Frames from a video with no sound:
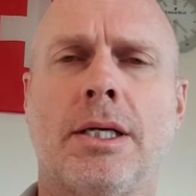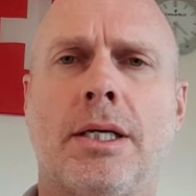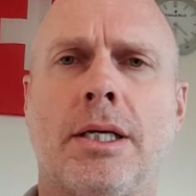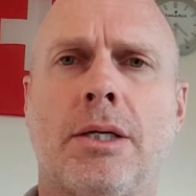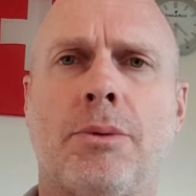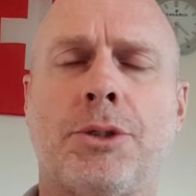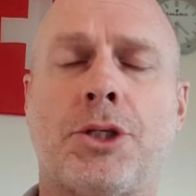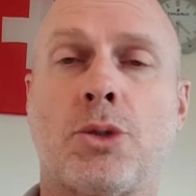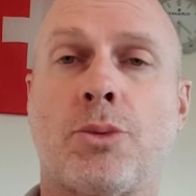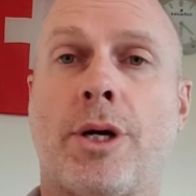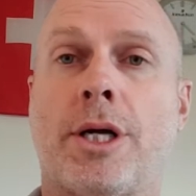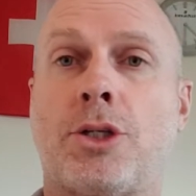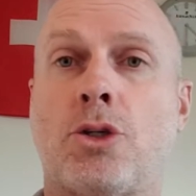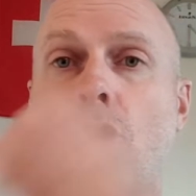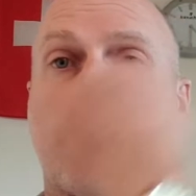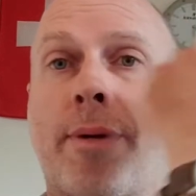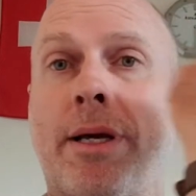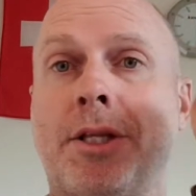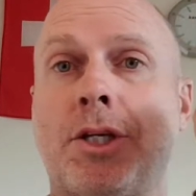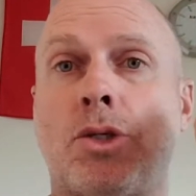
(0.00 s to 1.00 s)
which is where I talk
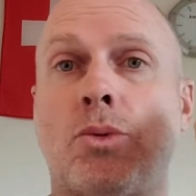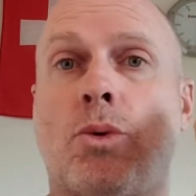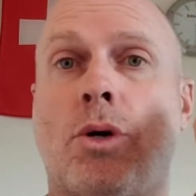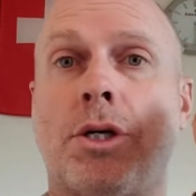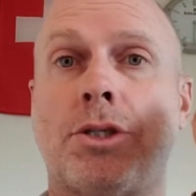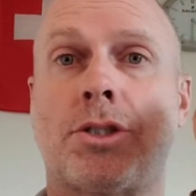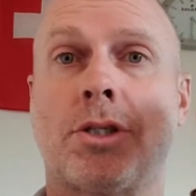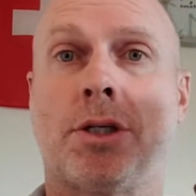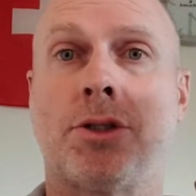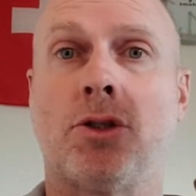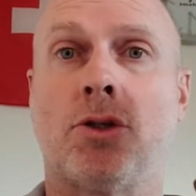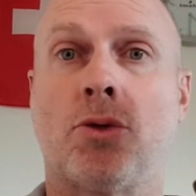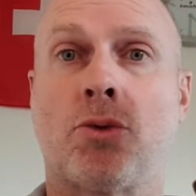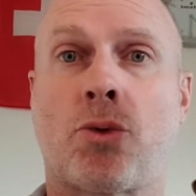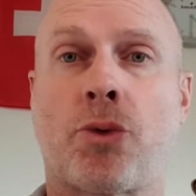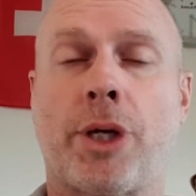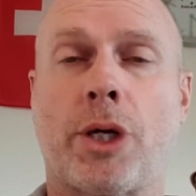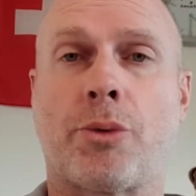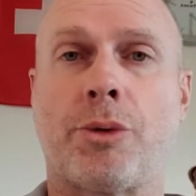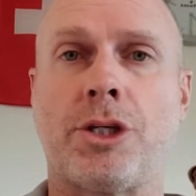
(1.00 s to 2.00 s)
about this watch. I do a
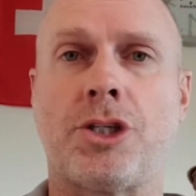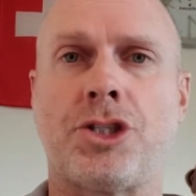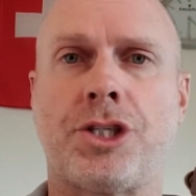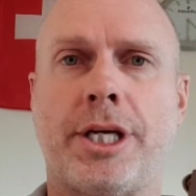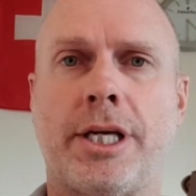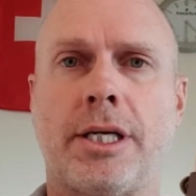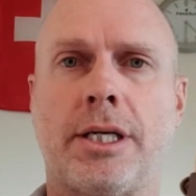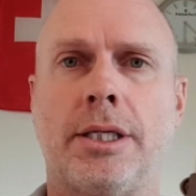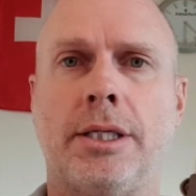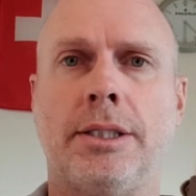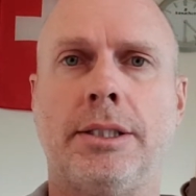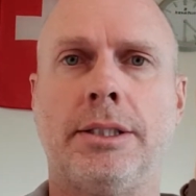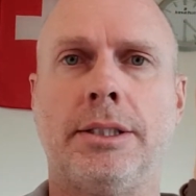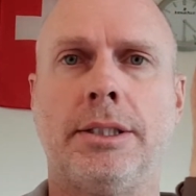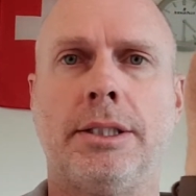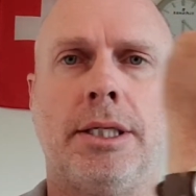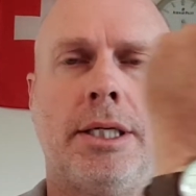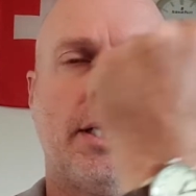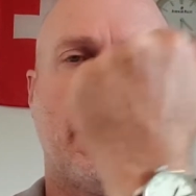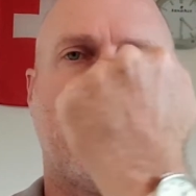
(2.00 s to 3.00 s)
quick wrist check,
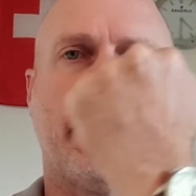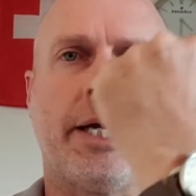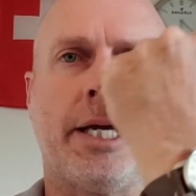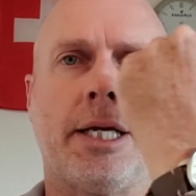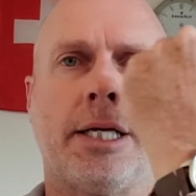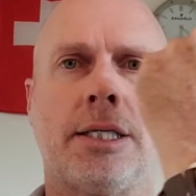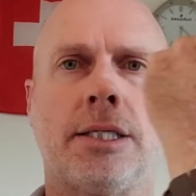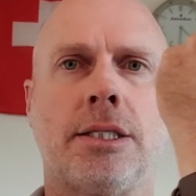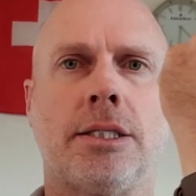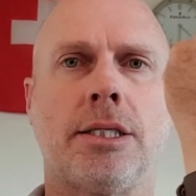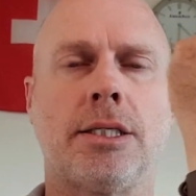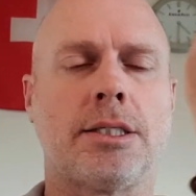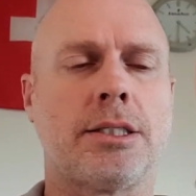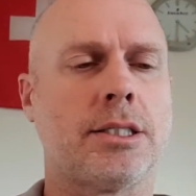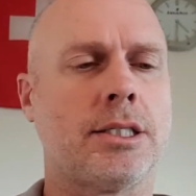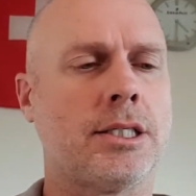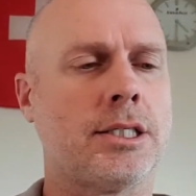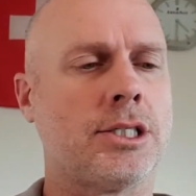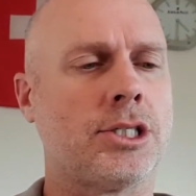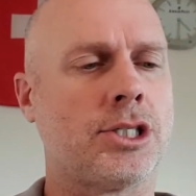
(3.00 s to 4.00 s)
and this
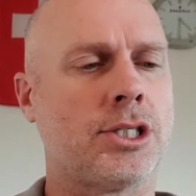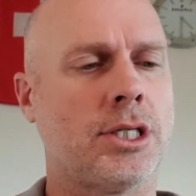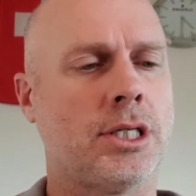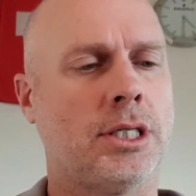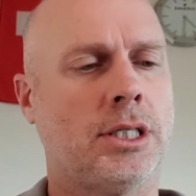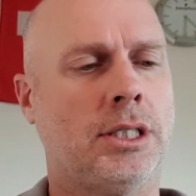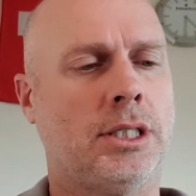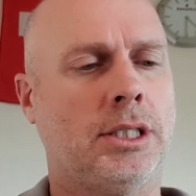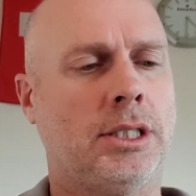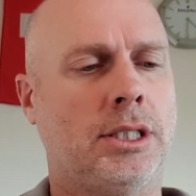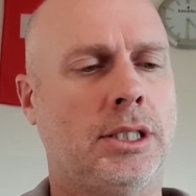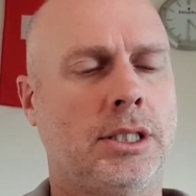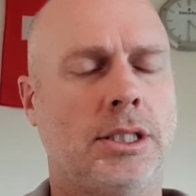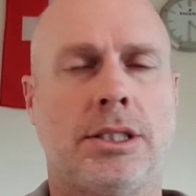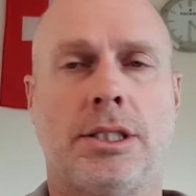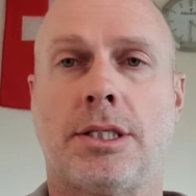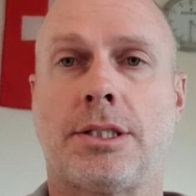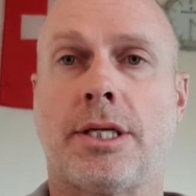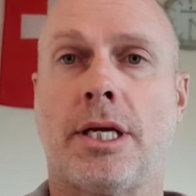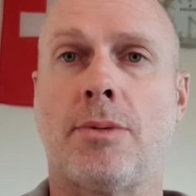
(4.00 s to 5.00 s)
is
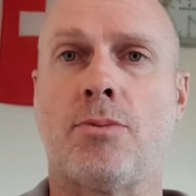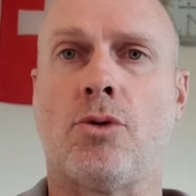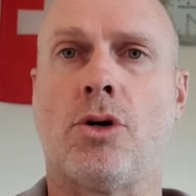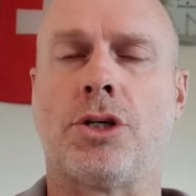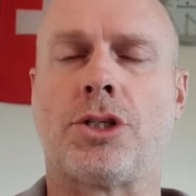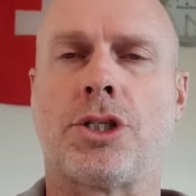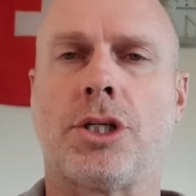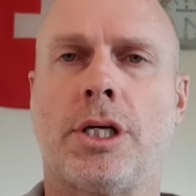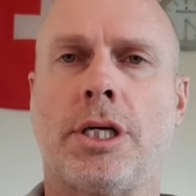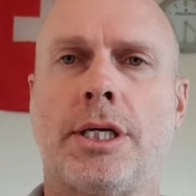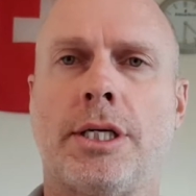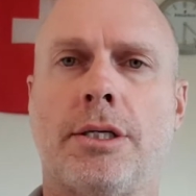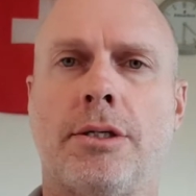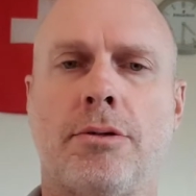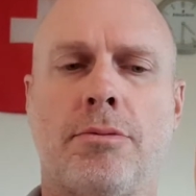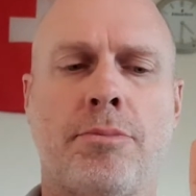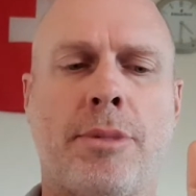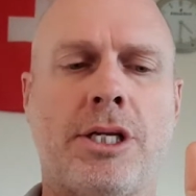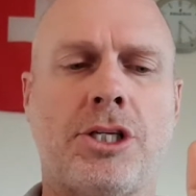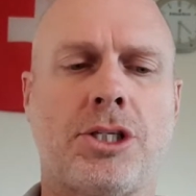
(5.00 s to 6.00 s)
the same watch I
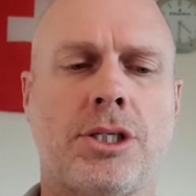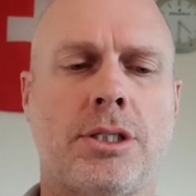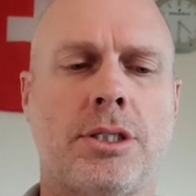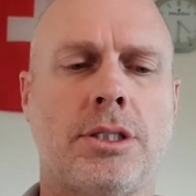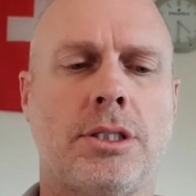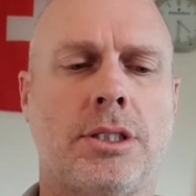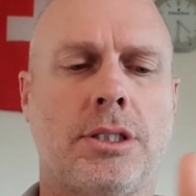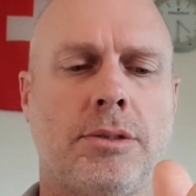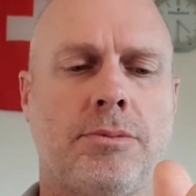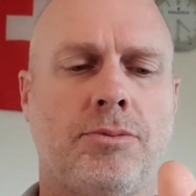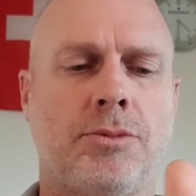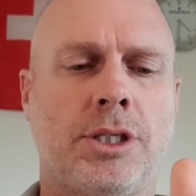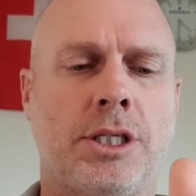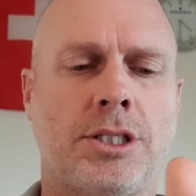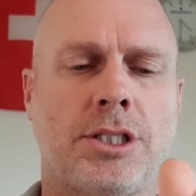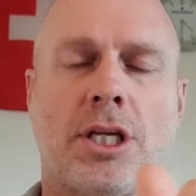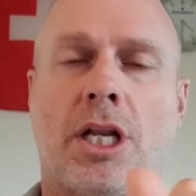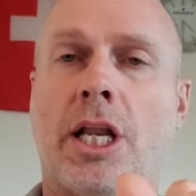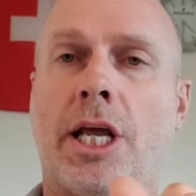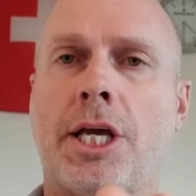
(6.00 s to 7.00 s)
mentioned.
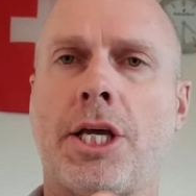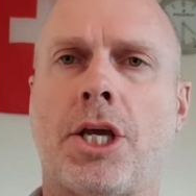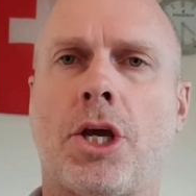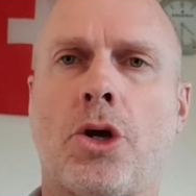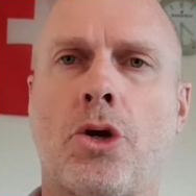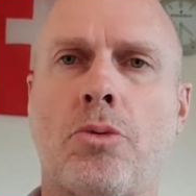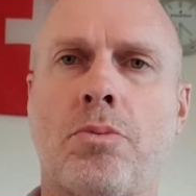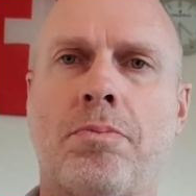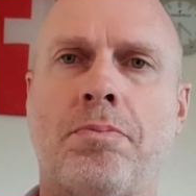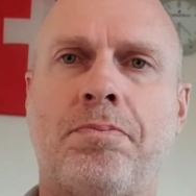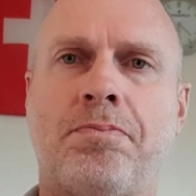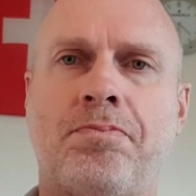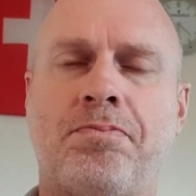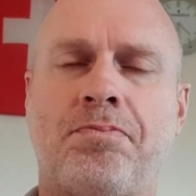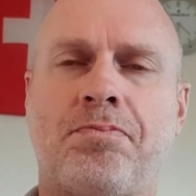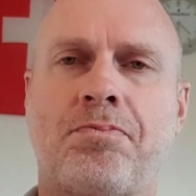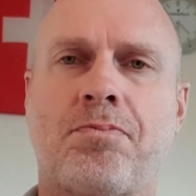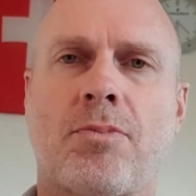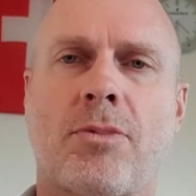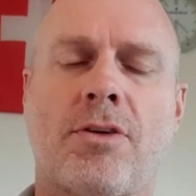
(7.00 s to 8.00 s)
It's a Leica
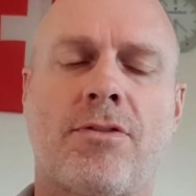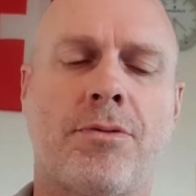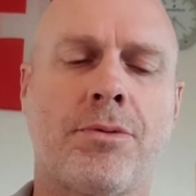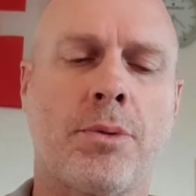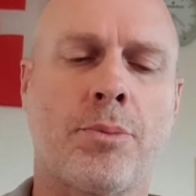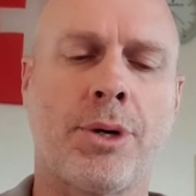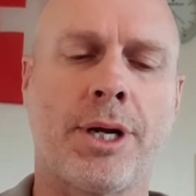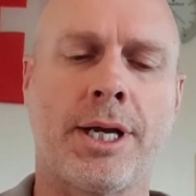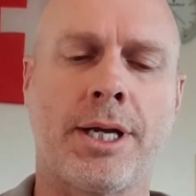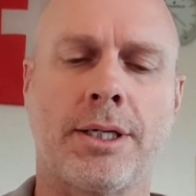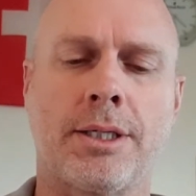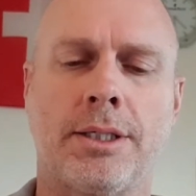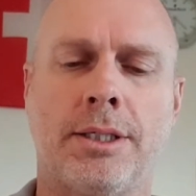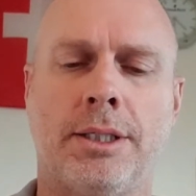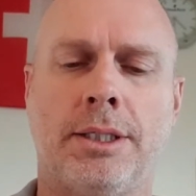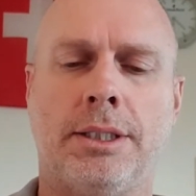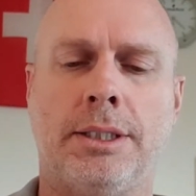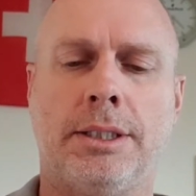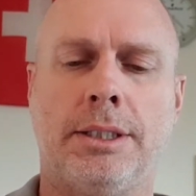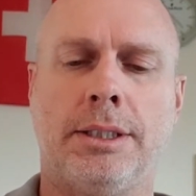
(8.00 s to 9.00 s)
from the brand
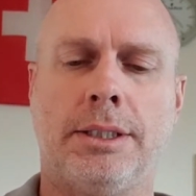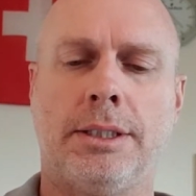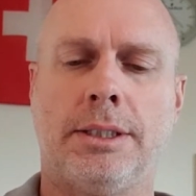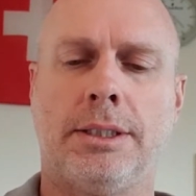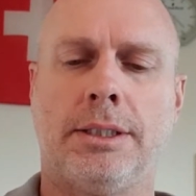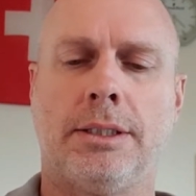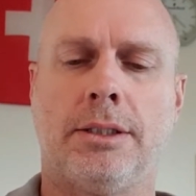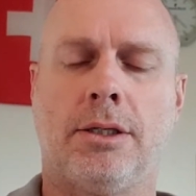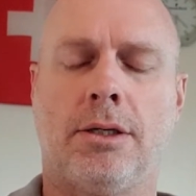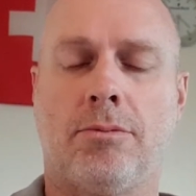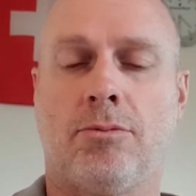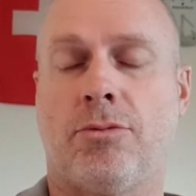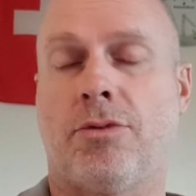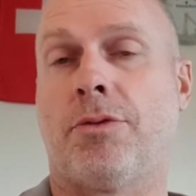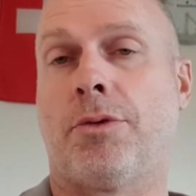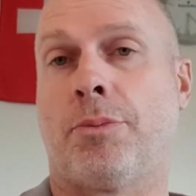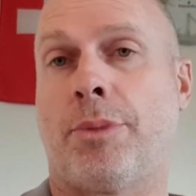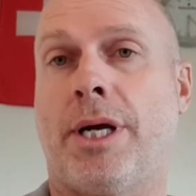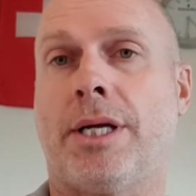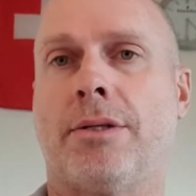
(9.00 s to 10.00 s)
of
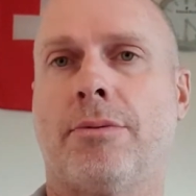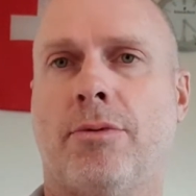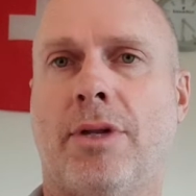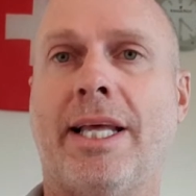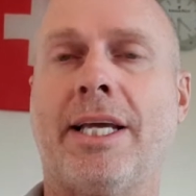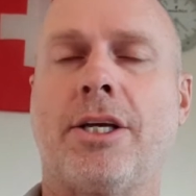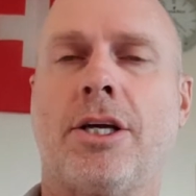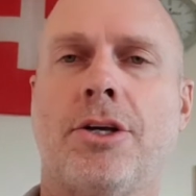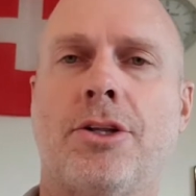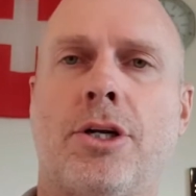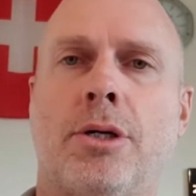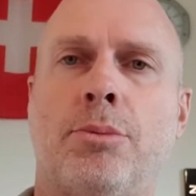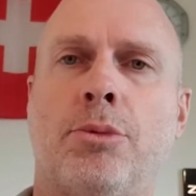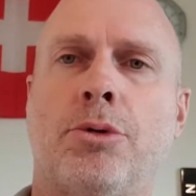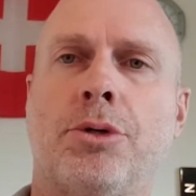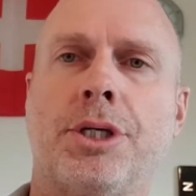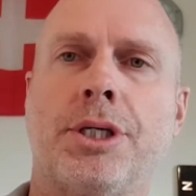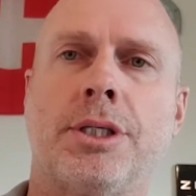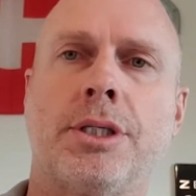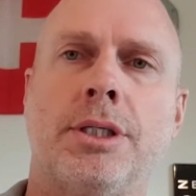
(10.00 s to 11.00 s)
Leica that I
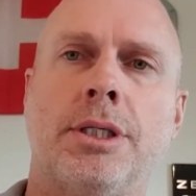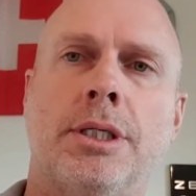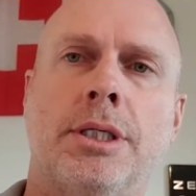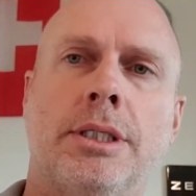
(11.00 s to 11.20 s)
bought in